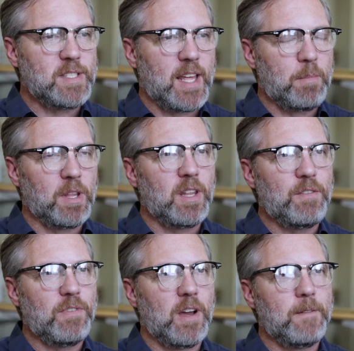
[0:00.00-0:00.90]

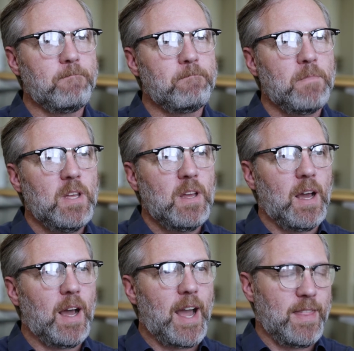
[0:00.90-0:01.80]
Sustainability Fund,
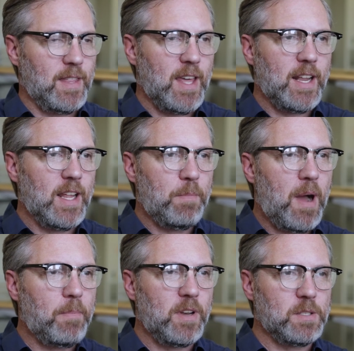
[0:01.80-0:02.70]
I think the idea
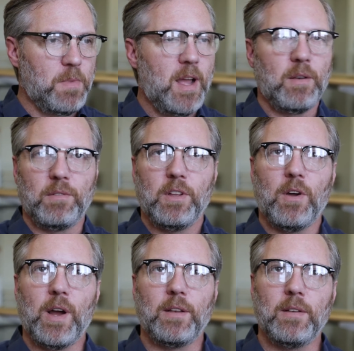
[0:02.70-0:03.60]
popped in his mind. You
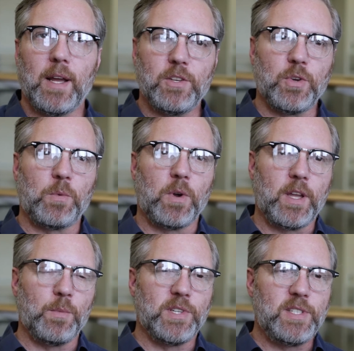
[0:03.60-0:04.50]
know, I enjoyed
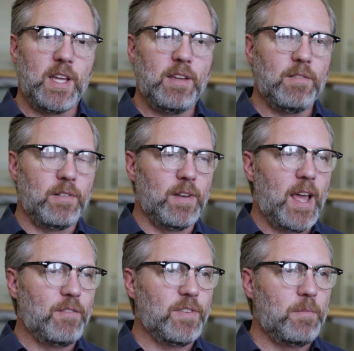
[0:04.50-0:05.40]
working with Steve and
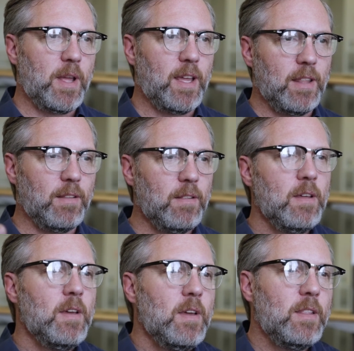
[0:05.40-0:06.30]
had fun making
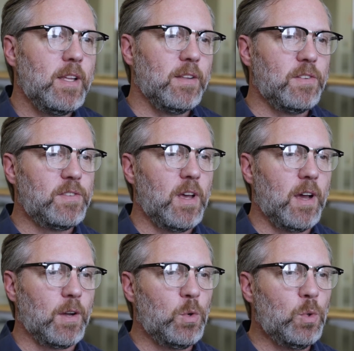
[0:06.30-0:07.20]
these
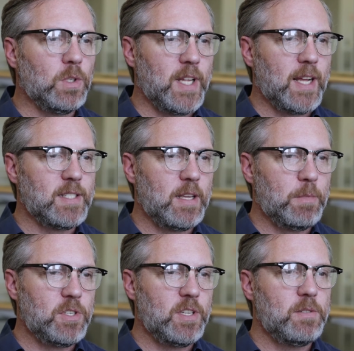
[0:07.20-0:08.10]
cool dance
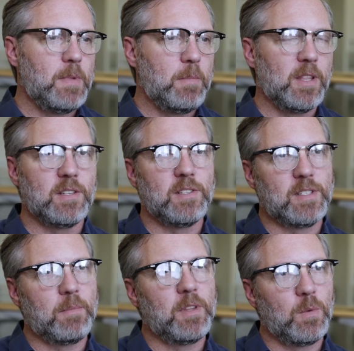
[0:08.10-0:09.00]
images. Maybe this is
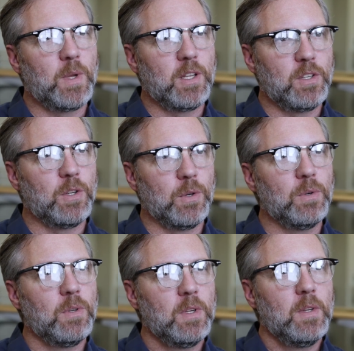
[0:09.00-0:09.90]
something that we could
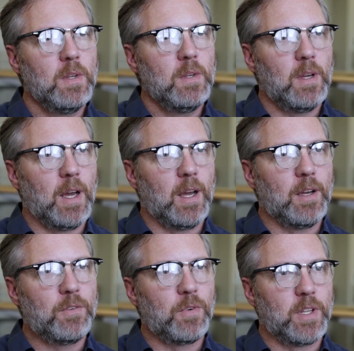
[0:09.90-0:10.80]
do
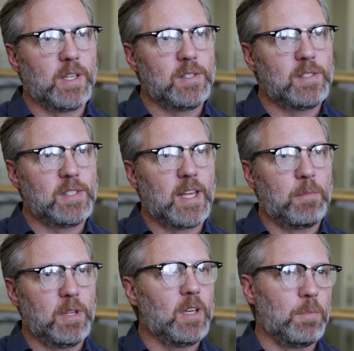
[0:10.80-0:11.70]
for this
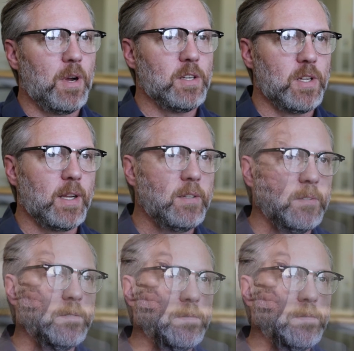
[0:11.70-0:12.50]
sustainability project.